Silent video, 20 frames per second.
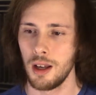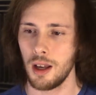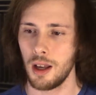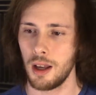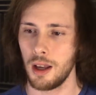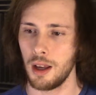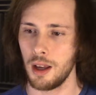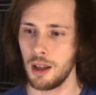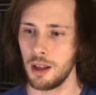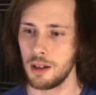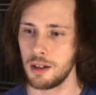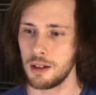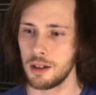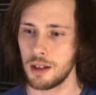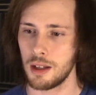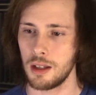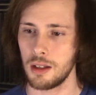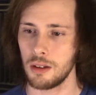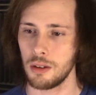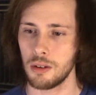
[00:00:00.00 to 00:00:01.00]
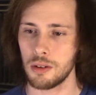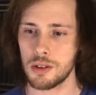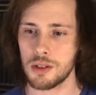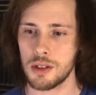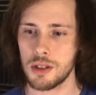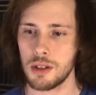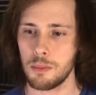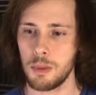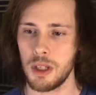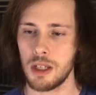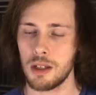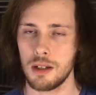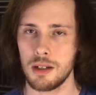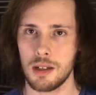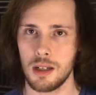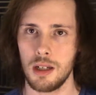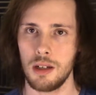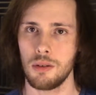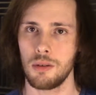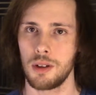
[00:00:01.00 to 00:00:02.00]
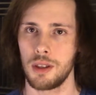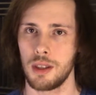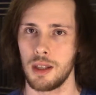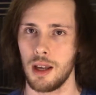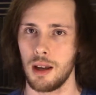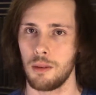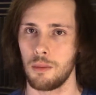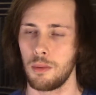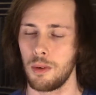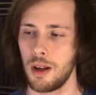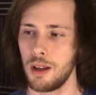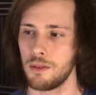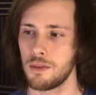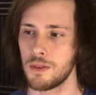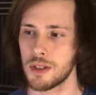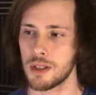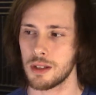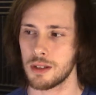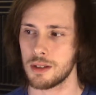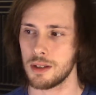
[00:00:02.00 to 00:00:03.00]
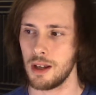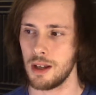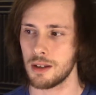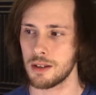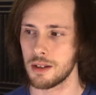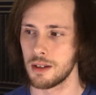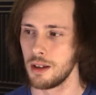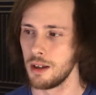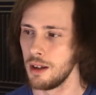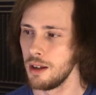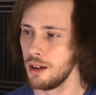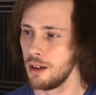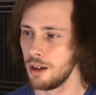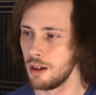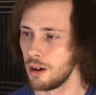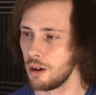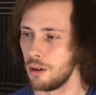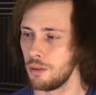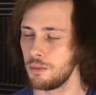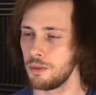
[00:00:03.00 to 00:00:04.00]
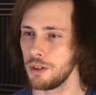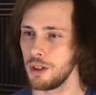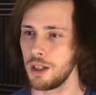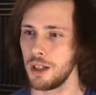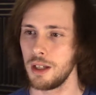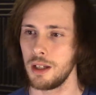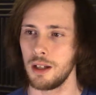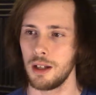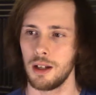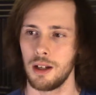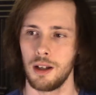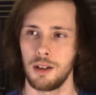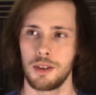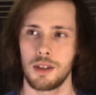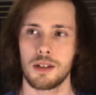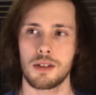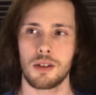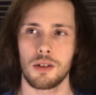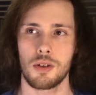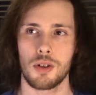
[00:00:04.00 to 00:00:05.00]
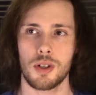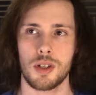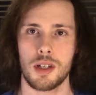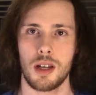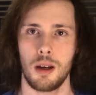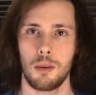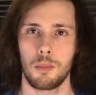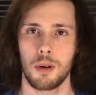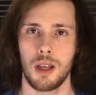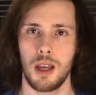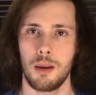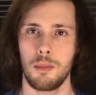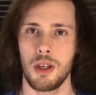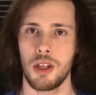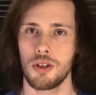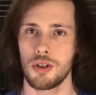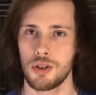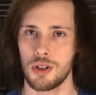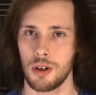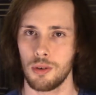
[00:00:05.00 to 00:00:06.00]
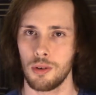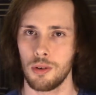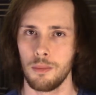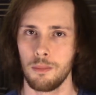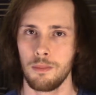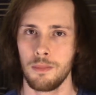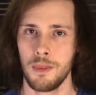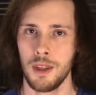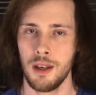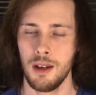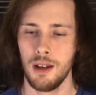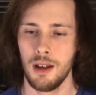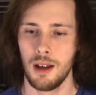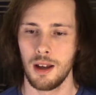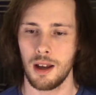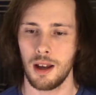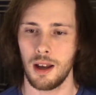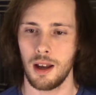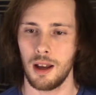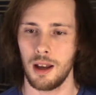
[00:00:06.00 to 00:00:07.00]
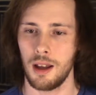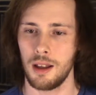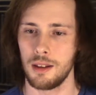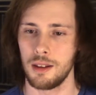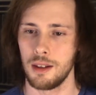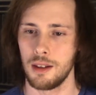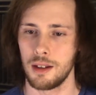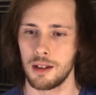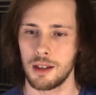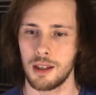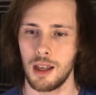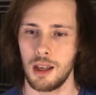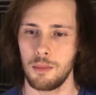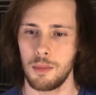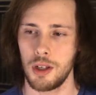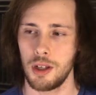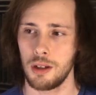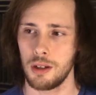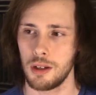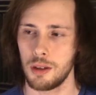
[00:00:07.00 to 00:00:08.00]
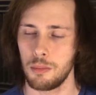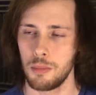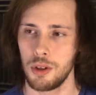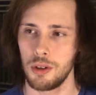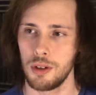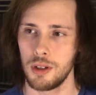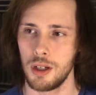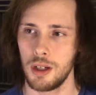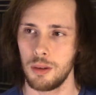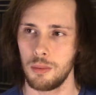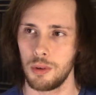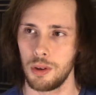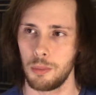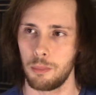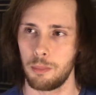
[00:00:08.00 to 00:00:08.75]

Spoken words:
and it looks to be continuing that wave of success. Hopefully, this will just help gaming in general, and the gaming community will